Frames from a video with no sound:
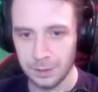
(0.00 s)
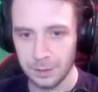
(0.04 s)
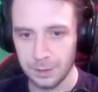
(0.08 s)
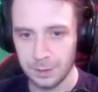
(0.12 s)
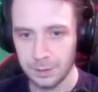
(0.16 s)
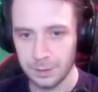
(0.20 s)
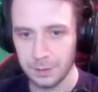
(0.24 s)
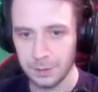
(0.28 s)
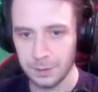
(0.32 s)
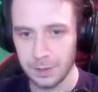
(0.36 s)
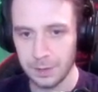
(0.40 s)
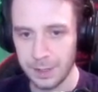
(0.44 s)

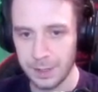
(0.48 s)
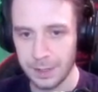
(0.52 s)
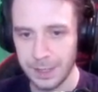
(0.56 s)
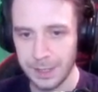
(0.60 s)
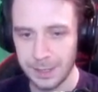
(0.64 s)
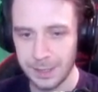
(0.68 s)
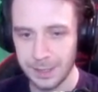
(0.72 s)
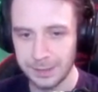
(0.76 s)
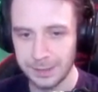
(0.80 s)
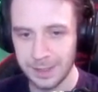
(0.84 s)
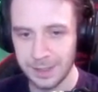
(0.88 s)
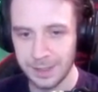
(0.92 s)
again,
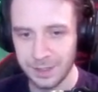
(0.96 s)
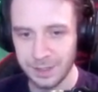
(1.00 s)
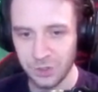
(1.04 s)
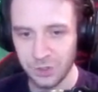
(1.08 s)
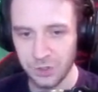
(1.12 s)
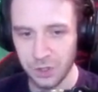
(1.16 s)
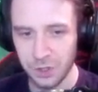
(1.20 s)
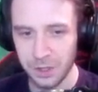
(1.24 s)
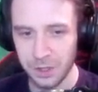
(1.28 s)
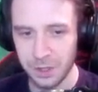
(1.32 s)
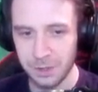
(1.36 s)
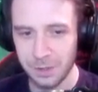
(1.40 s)
in
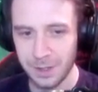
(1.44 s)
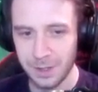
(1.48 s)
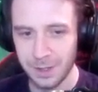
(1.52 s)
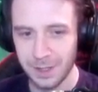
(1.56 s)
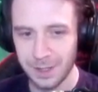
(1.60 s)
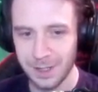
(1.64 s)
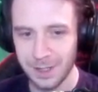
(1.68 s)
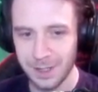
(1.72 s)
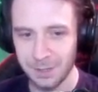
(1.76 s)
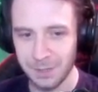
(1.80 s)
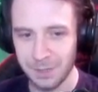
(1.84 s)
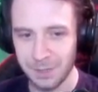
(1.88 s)
true
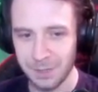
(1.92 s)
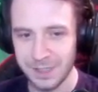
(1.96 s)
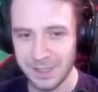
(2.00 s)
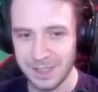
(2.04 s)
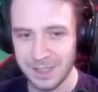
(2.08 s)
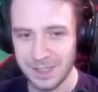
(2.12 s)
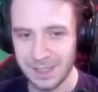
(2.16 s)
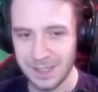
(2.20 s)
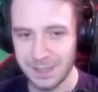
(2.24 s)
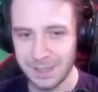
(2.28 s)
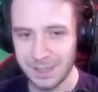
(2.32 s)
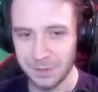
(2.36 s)
Resident
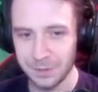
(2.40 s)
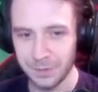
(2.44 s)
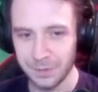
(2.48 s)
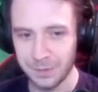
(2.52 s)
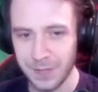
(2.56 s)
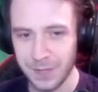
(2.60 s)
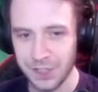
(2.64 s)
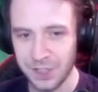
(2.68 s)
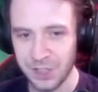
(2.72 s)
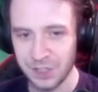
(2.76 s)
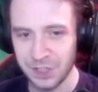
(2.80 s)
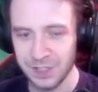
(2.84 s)
Evil
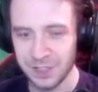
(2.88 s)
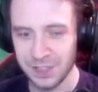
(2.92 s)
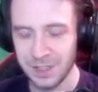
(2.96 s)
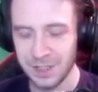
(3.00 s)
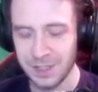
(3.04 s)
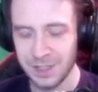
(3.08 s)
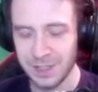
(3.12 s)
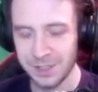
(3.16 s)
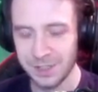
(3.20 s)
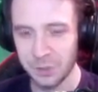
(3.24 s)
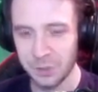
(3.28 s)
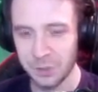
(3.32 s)
fashion, is
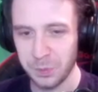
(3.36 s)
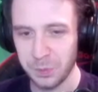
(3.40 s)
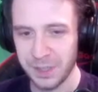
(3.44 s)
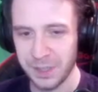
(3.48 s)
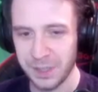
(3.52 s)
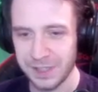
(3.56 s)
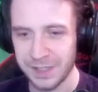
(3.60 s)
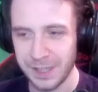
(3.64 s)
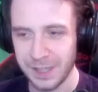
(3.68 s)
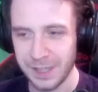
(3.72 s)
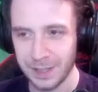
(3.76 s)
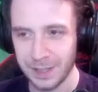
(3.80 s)
OP as hell.